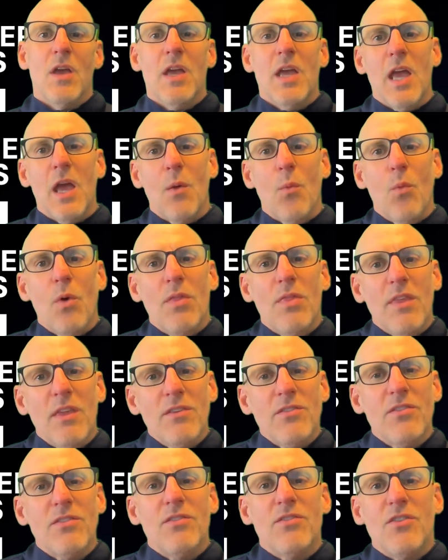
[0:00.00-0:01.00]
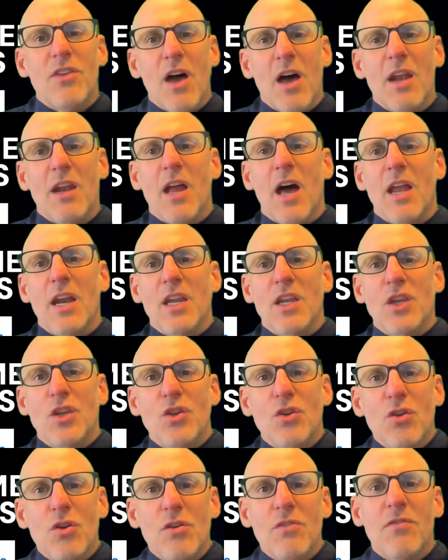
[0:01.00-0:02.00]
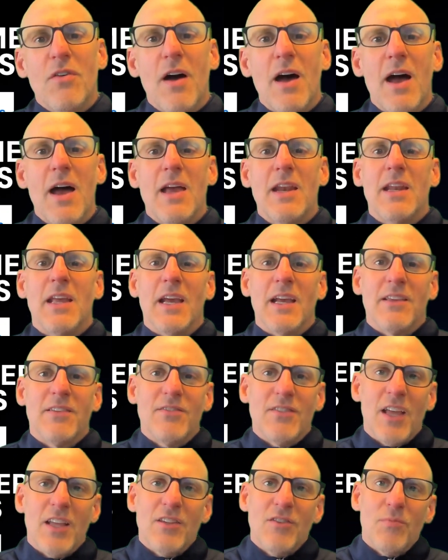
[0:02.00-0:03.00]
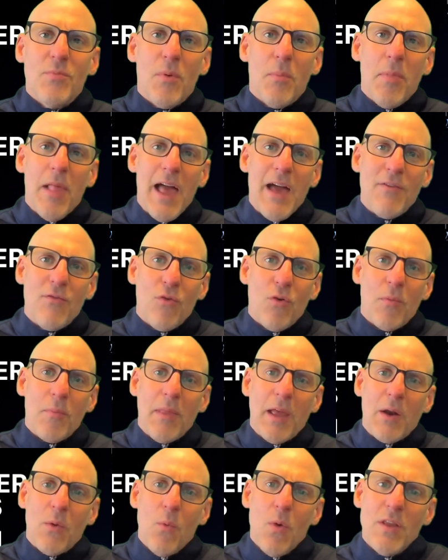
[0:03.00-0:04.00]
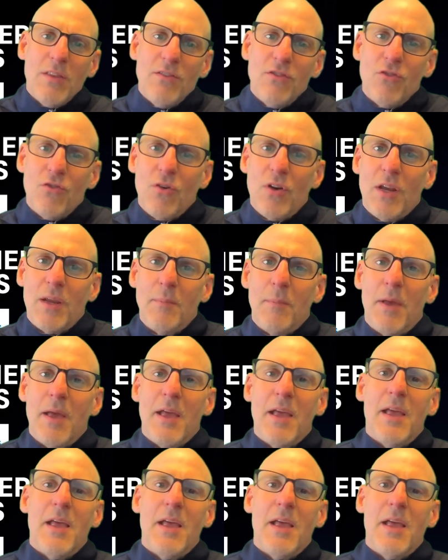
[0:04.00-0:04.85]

And when this is done on a unified, extensible platform like OneStream,